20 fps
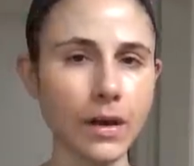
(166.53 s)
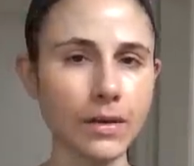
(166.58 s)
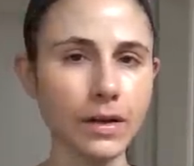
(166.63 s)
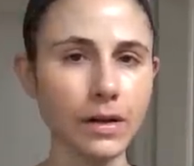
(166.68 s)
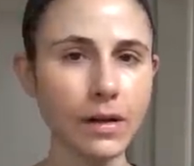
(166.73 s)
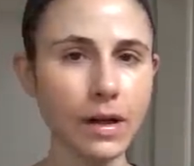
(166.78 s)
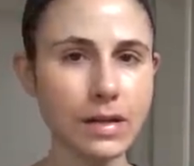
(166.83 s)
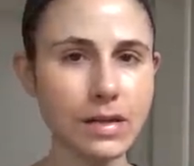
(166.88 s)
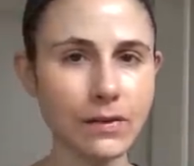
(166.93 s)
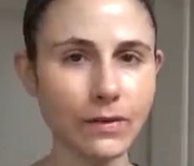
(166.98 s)

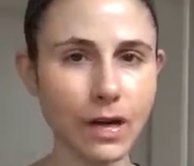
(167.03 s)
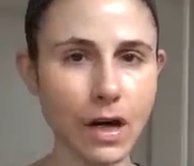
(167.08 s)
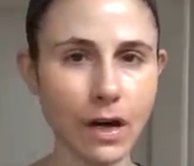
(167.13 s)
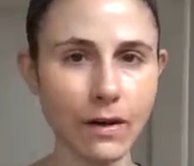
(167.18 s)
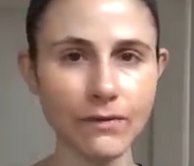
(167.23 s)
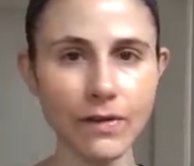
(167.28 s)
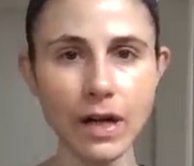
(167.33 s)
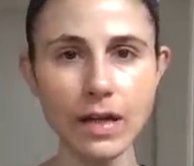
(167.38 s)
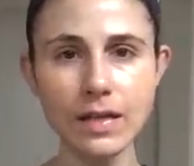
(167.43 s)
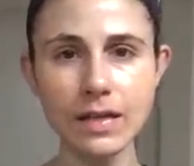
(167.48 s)
There are lots of
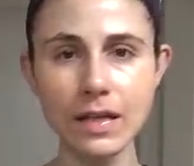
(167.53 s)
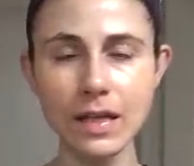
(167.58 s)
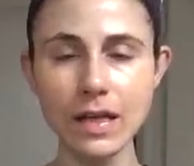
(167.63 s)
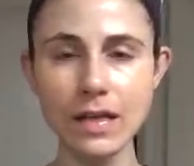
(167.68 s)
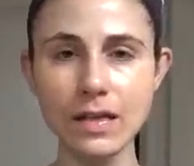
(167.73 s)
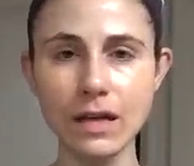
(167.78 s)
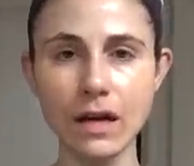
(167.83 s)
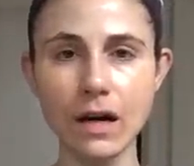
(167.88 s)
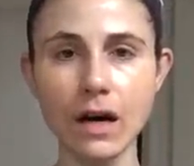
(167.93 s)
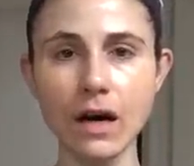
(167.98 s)

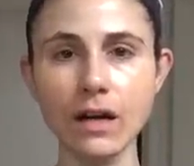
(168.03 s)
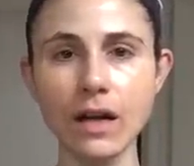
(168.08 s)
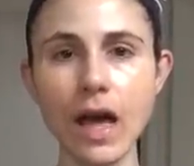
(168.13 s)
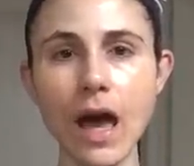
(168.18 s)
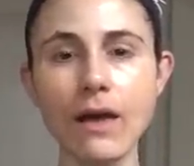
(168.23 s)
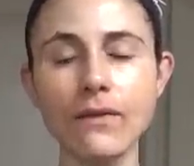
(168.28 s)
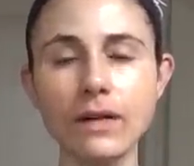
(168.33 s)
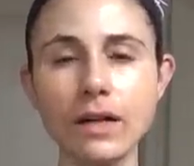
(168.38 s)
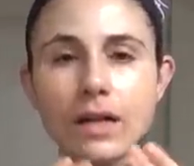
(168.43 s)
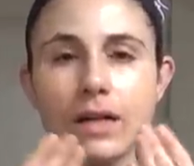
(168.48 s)
convexities and
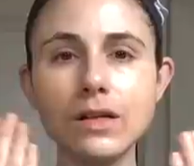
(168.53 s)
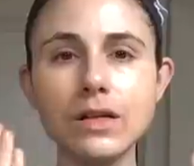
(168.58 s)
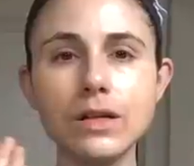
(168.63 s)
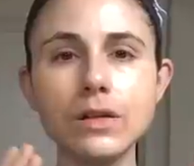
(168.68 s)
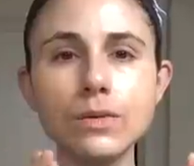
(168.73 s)
concavities.